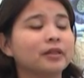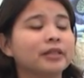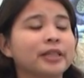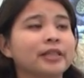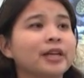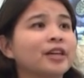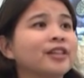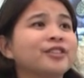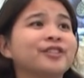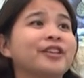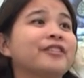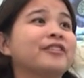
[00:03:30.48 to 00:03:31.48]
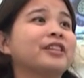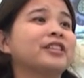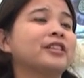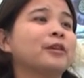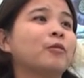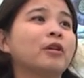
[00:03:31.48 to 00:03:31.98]
Because the younger
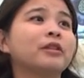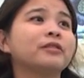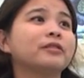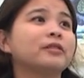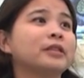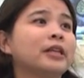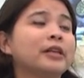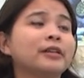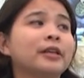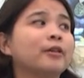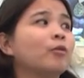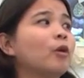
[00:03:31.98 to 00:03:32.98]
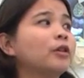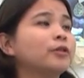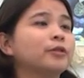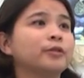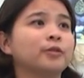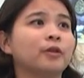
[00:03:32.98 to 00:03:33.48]
generation they don't want
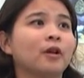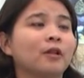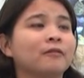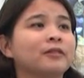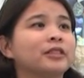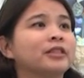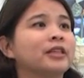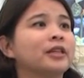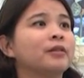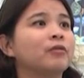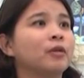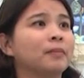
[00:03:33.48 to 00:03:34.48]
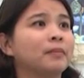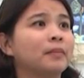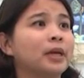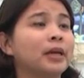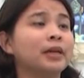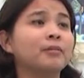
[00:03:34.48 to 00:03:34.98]
to do all of this
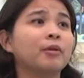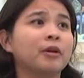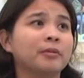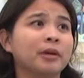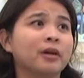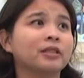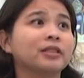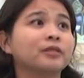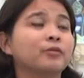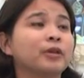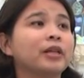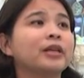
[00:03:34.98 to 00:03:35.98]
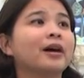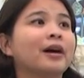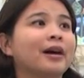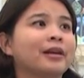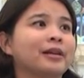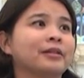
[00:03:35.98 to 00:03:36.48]
anymore because it's really
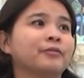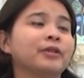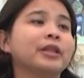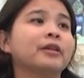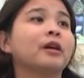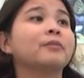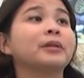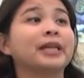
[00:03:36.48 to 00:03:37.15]
hard and really